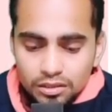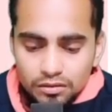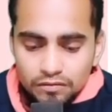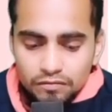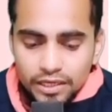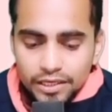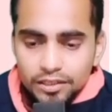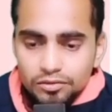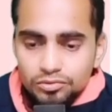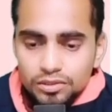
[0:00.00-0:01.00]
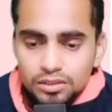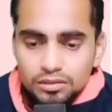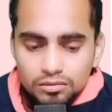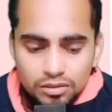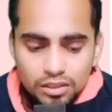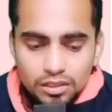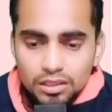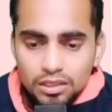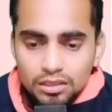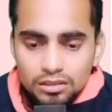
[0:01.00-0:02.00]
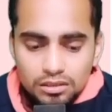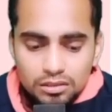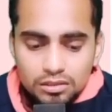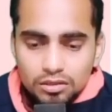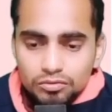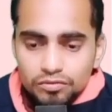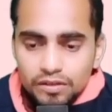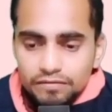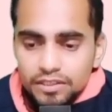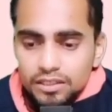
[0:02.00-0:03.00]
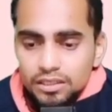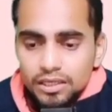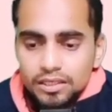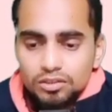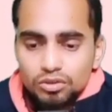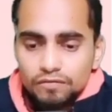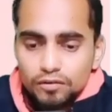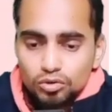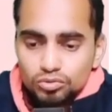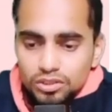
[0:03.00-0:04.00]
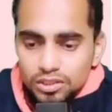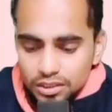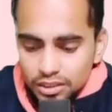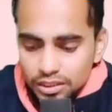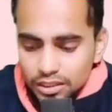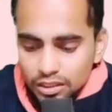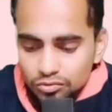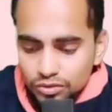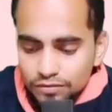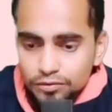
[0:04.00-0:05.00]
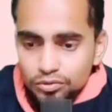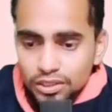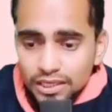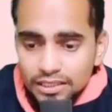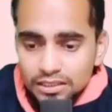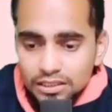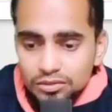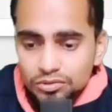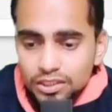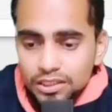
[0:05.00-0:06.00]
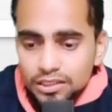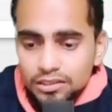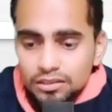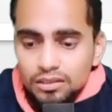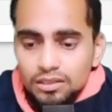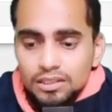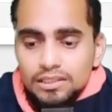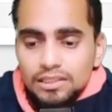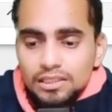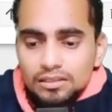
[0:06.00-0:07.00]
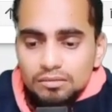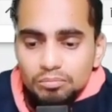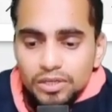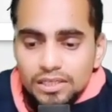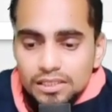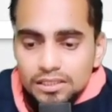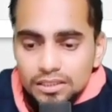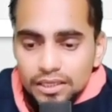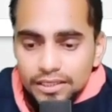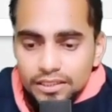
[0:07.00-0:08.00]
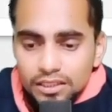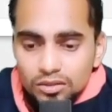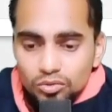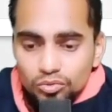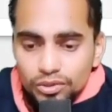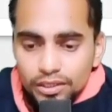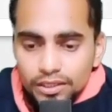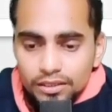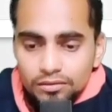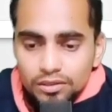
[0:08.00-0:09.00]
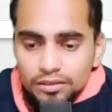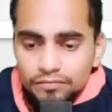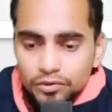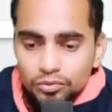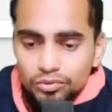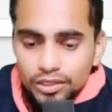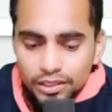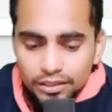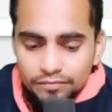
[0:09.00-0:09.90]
values. Okay, this is how you have written, and you have closed it. And now if you are executing it, see, please enter only, okay, only